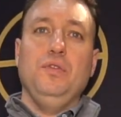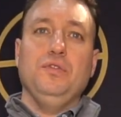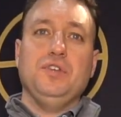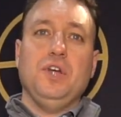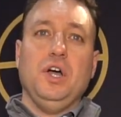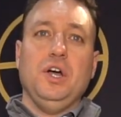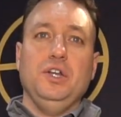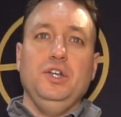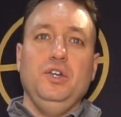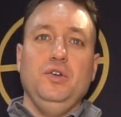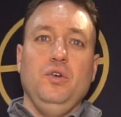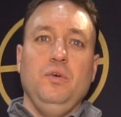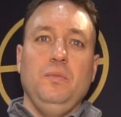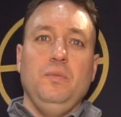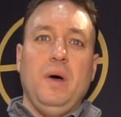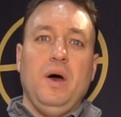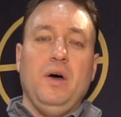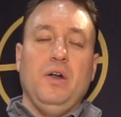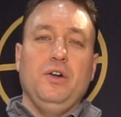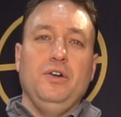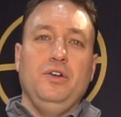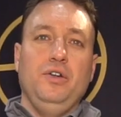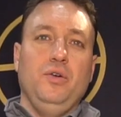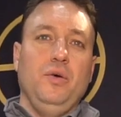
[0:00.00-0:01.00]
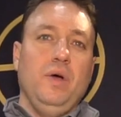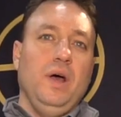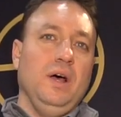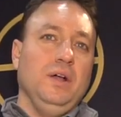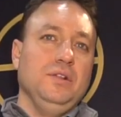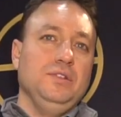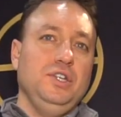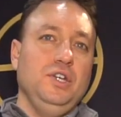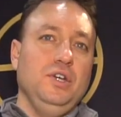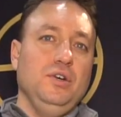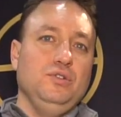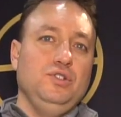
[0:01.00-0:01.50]
talking to you about our new
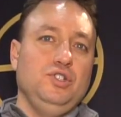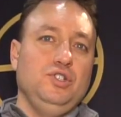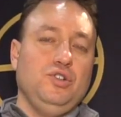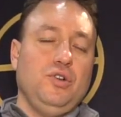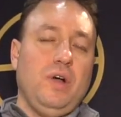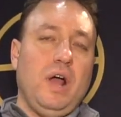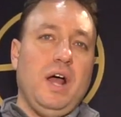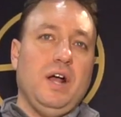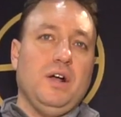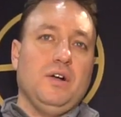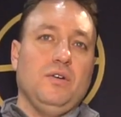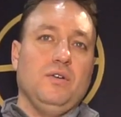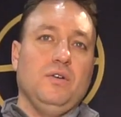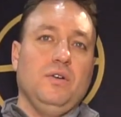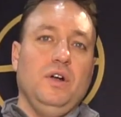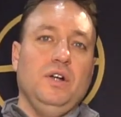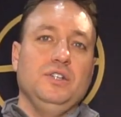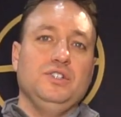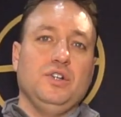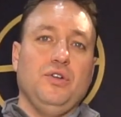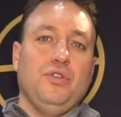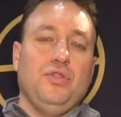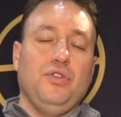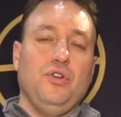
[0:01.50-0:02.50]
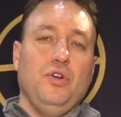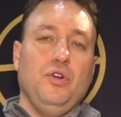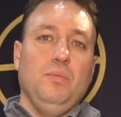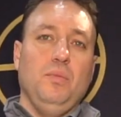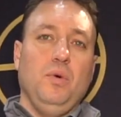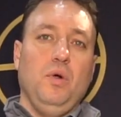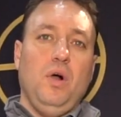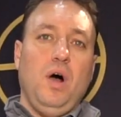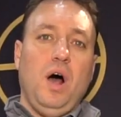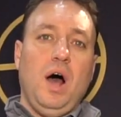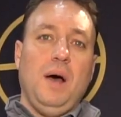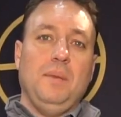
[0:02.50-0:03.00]
LTO tracker. It's our
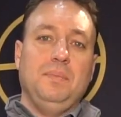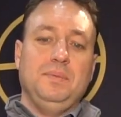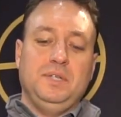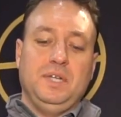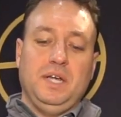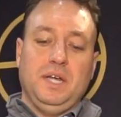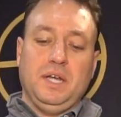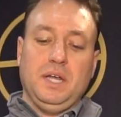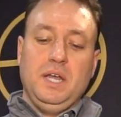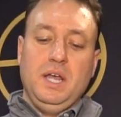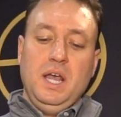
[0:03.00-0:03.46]
thermal optic.